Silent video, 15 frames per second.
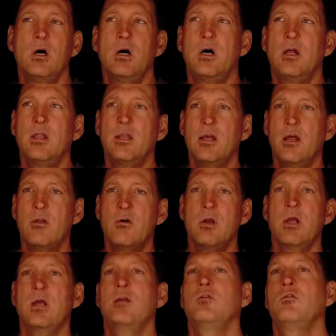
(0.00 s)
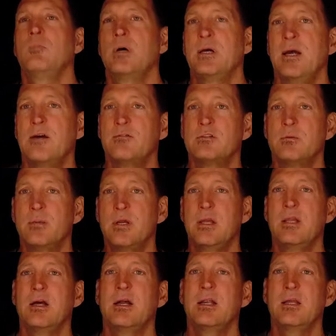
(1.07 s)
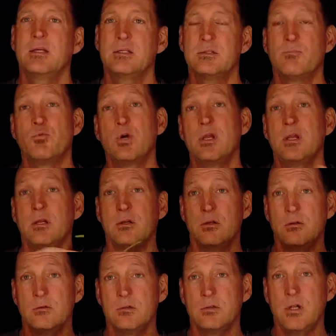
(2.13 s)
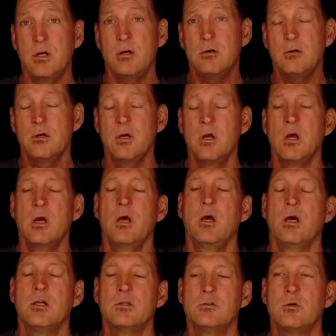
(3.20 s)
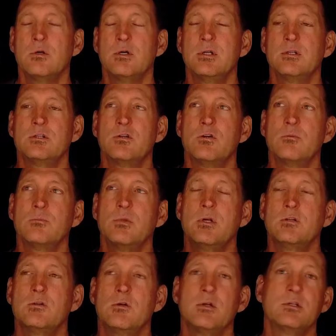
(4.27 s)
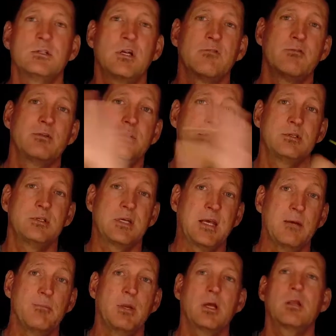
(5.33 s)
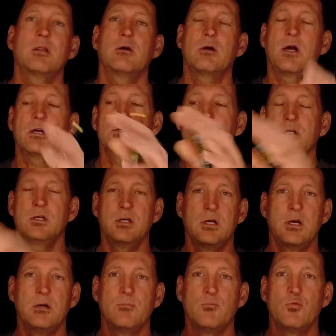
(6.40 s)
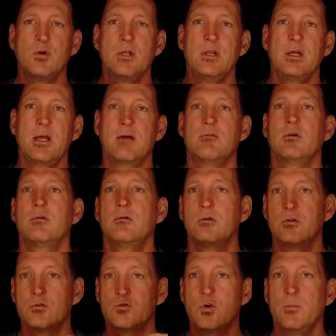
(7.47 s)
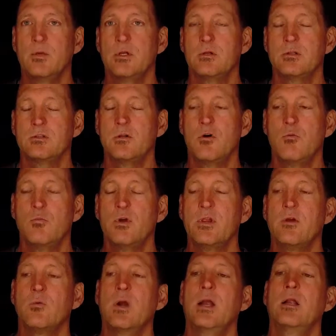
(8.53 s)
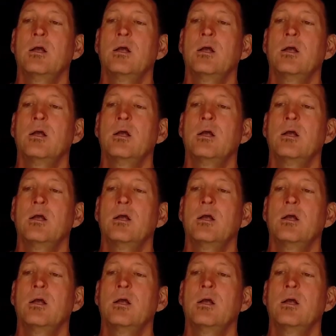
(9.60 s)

On the other hand, you might have somebody that is breathing too slow. And so instead of tachypnic, they're actually have an extremely slow breathing rate.